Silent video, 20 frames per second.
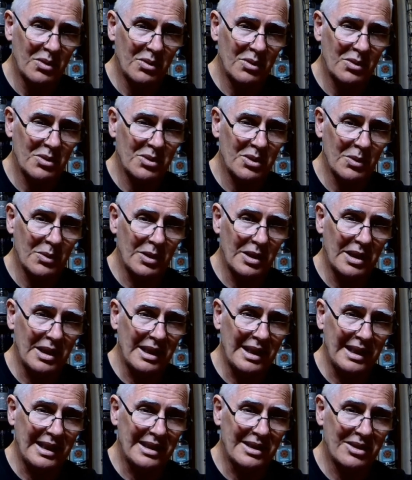So
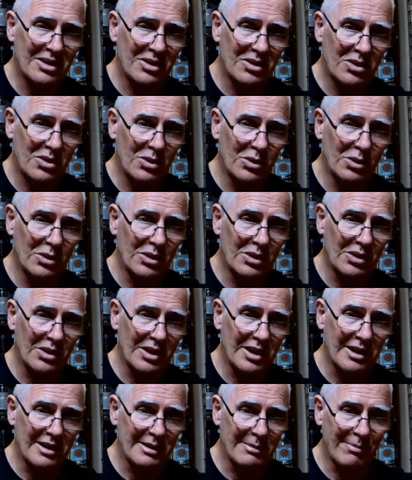it's the school
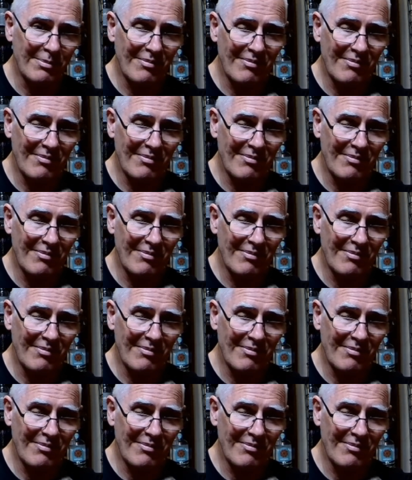holidays.